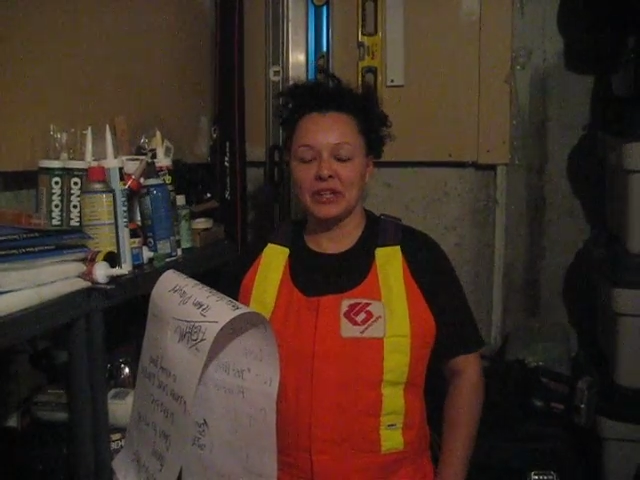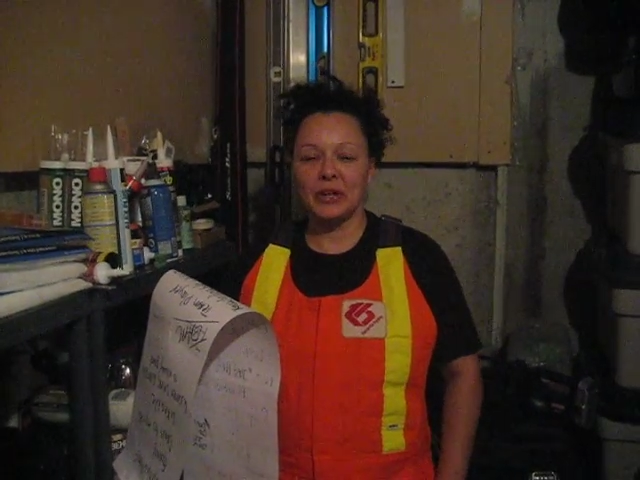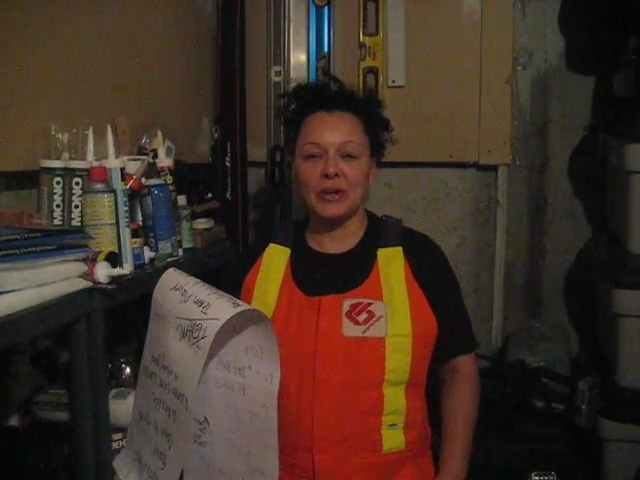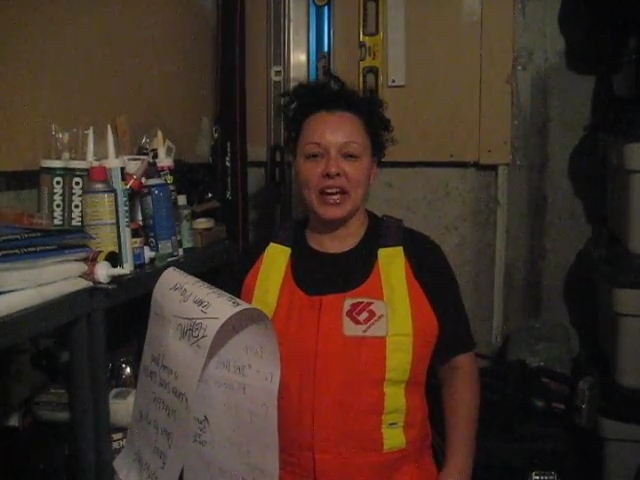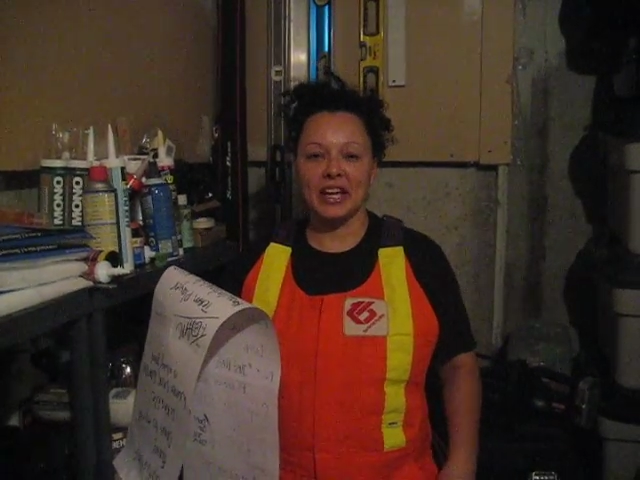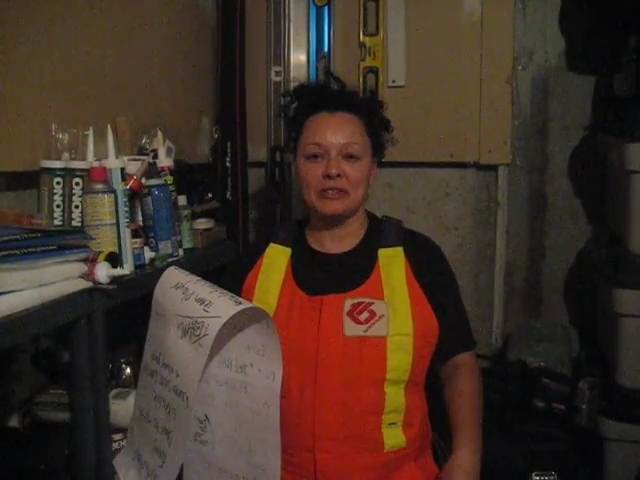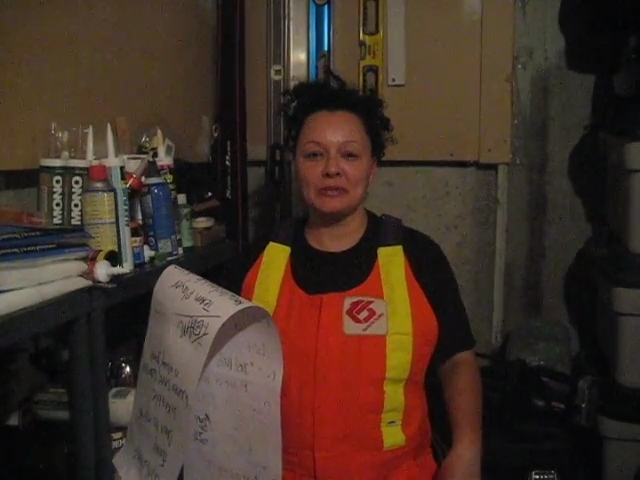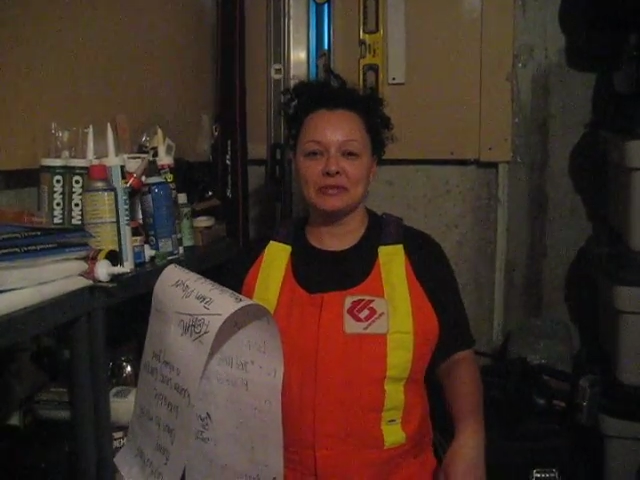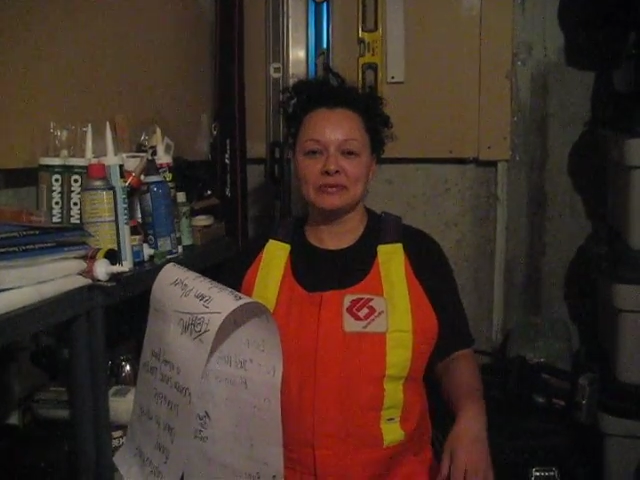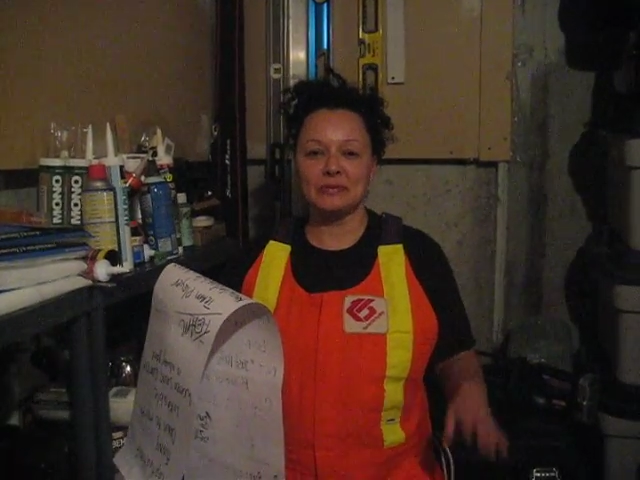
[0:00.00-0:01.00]
Okay,
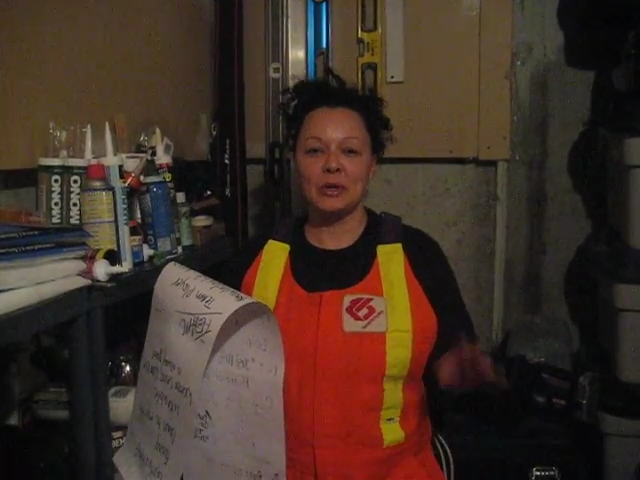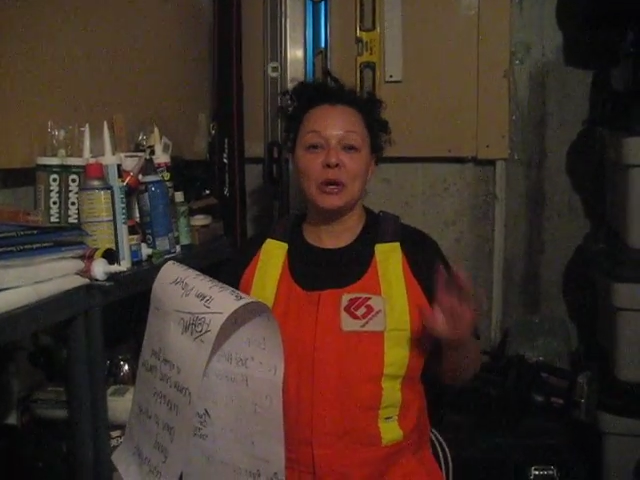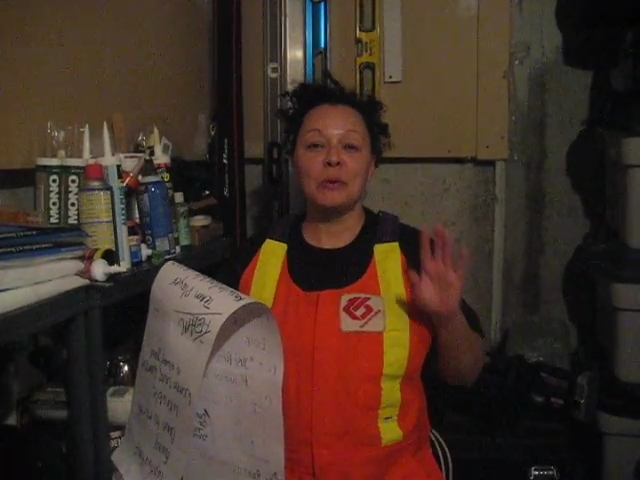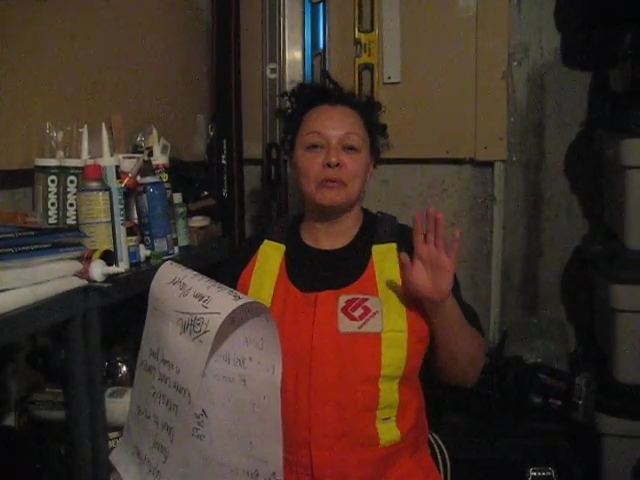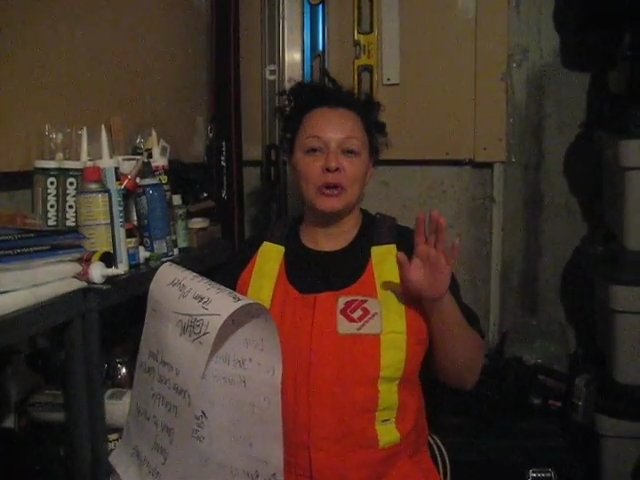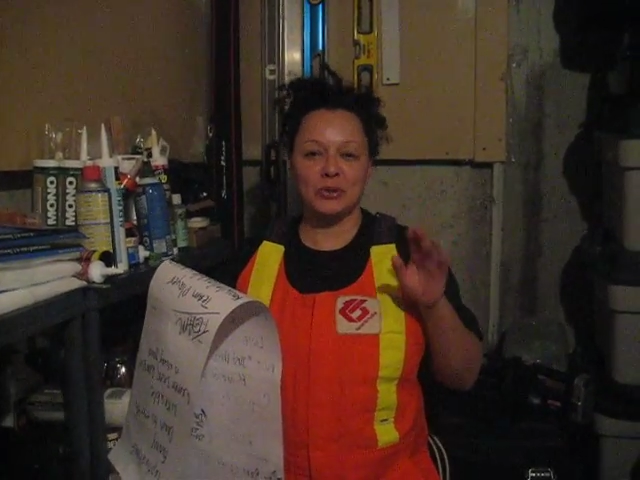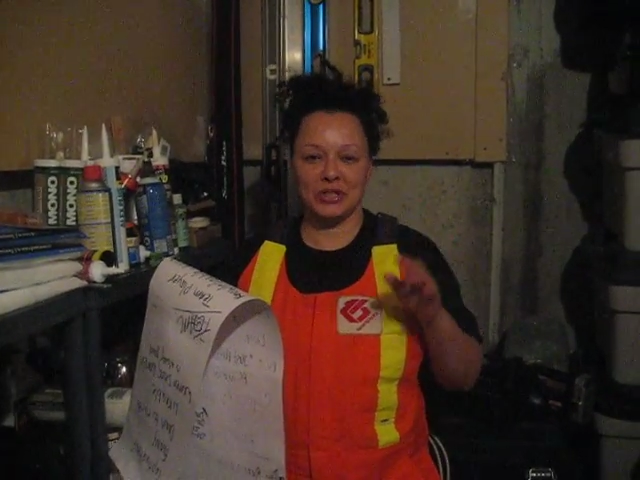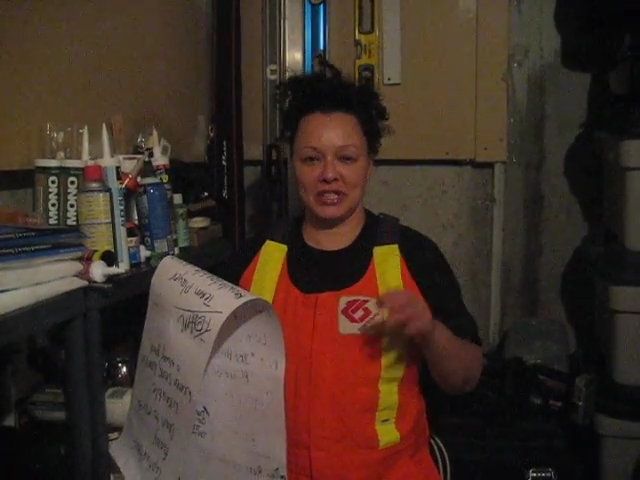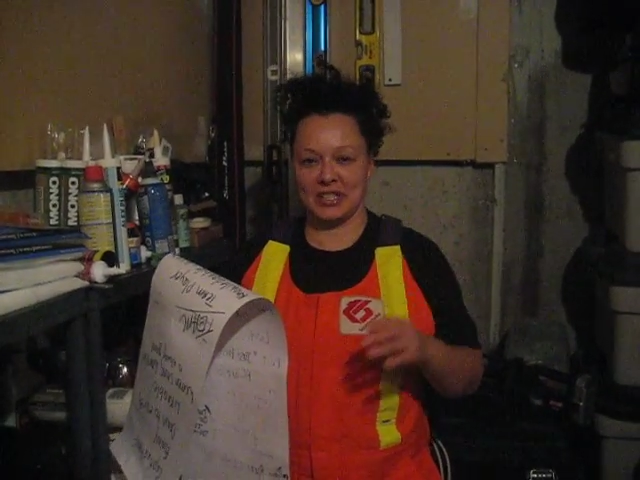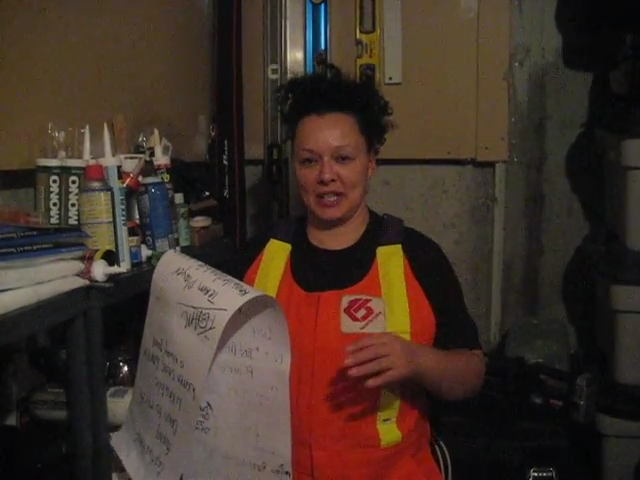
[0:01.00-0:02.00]
most
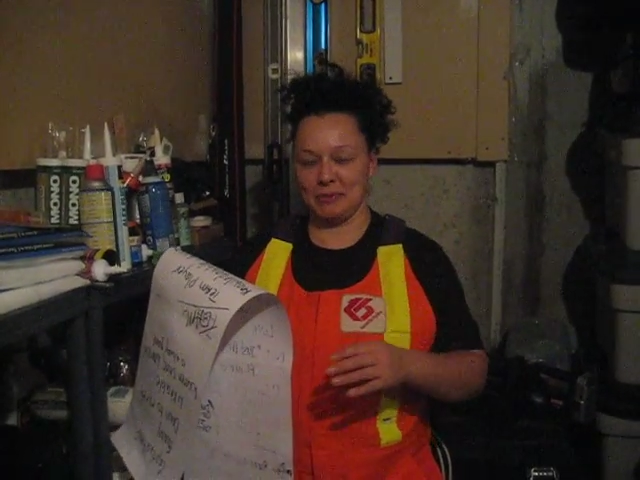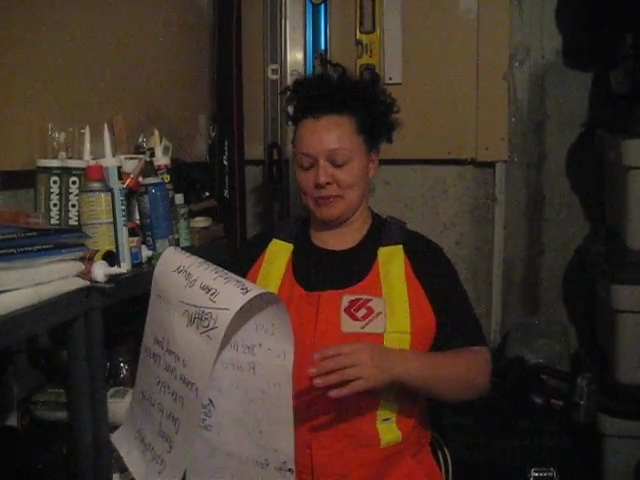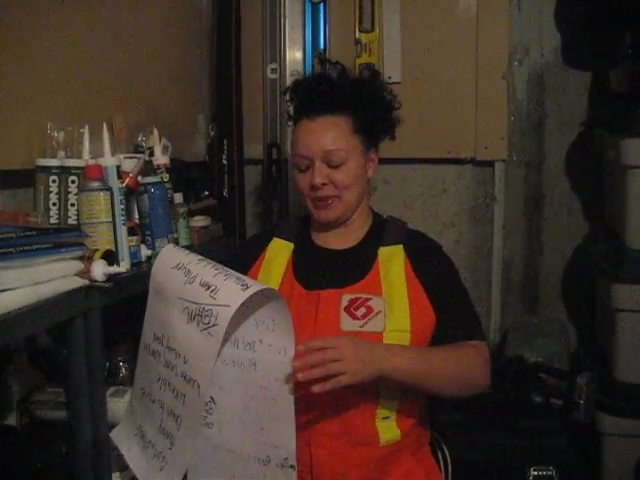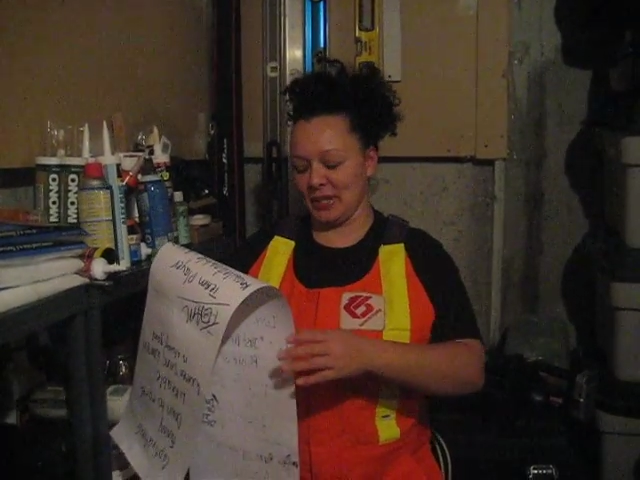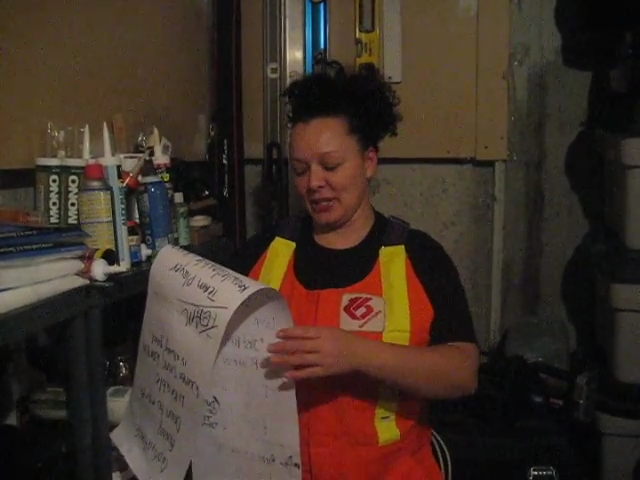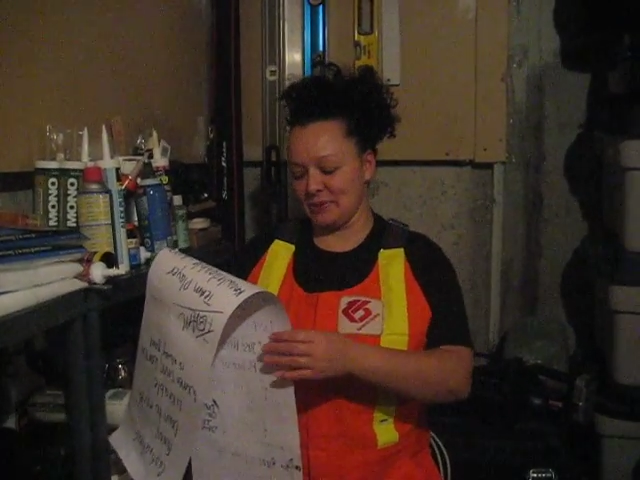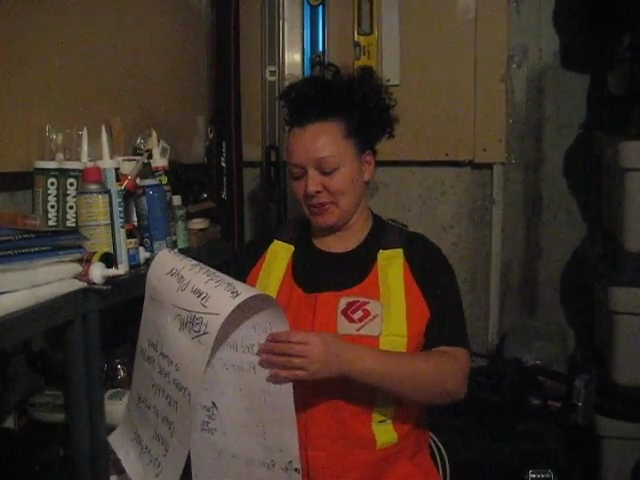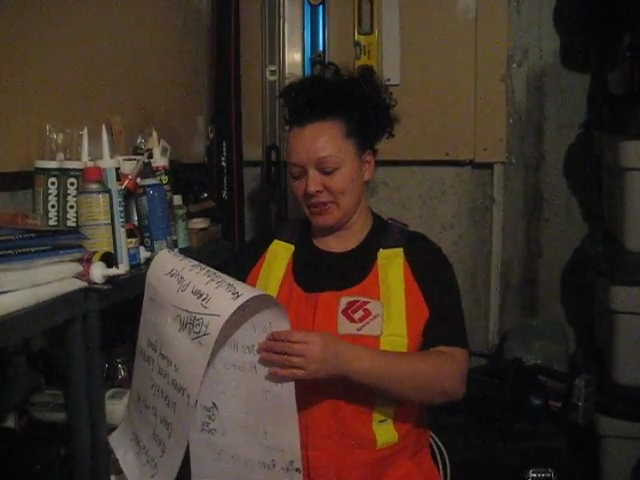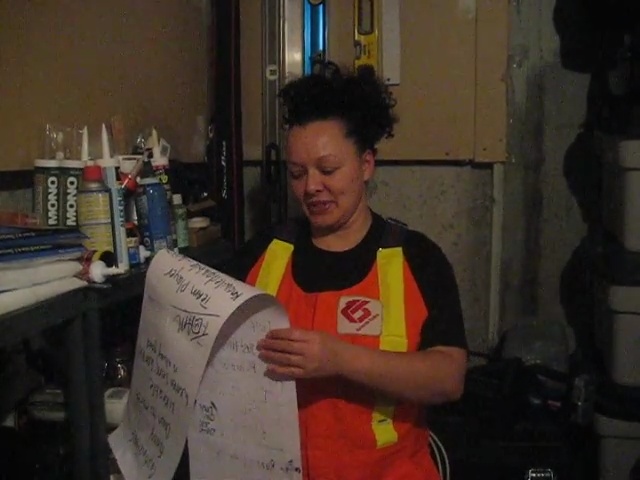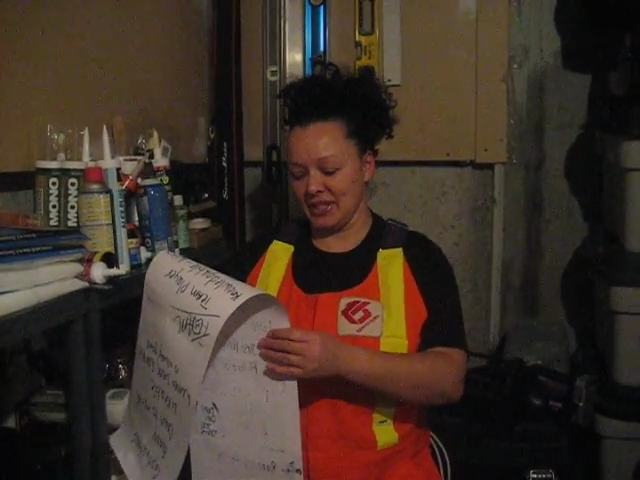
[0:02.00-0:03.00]
of the time I'm in a good
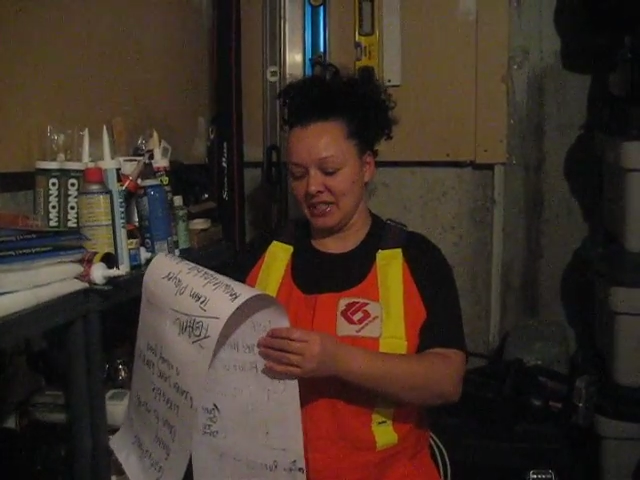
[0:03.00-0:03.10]
mood.